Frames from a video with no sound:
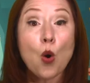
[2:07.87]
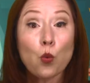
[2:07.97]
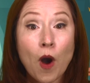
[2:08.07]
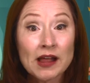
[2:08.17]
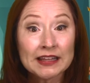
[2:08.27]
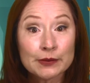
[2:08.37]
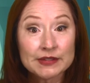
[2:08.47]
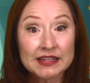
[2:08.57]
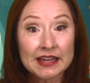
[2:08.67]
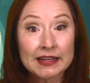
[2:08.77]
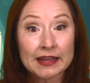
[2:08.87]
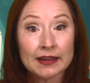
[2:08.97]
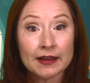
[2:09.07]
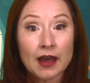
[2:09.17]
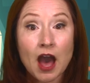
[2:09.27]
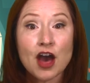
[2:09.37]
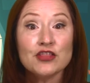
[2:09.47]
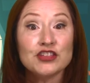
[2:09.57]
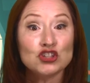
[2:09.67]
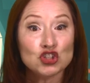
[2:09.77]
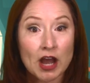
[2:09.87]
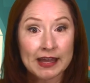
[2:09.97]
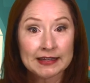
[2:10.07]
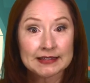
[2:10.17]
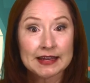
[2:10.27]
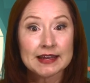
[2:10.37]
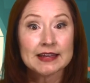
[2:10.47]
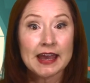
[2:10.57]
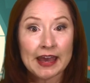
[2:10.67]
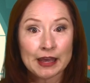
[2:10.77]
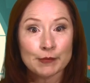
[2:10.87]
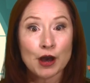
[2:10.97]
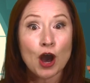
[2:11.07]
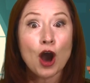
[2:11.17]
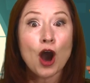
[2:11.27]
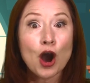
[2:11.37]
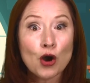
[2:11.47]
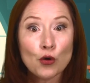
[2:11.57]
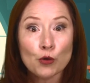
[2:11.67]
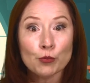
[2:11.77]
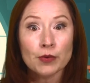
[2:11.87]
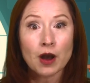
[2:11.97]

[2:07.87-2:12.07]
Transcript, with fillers: While he was eating, the giant came home.